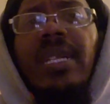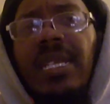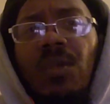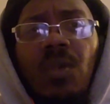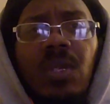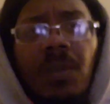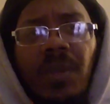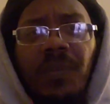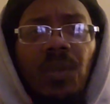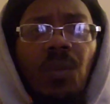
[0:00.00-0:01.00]
in on him
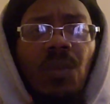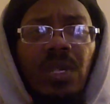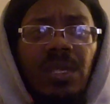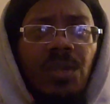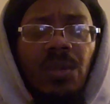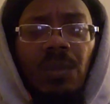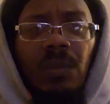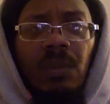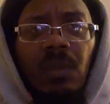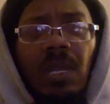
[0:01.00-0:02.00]
if you wanted to.
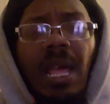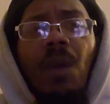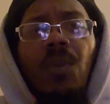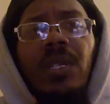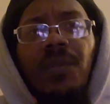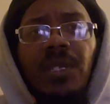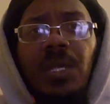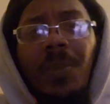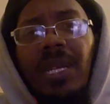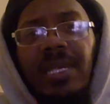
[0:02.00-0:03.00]
I would have
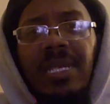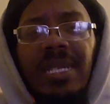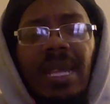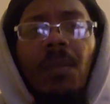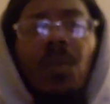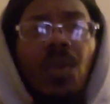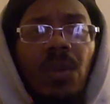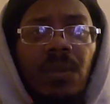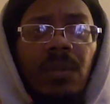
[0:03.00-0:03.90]
respected that more.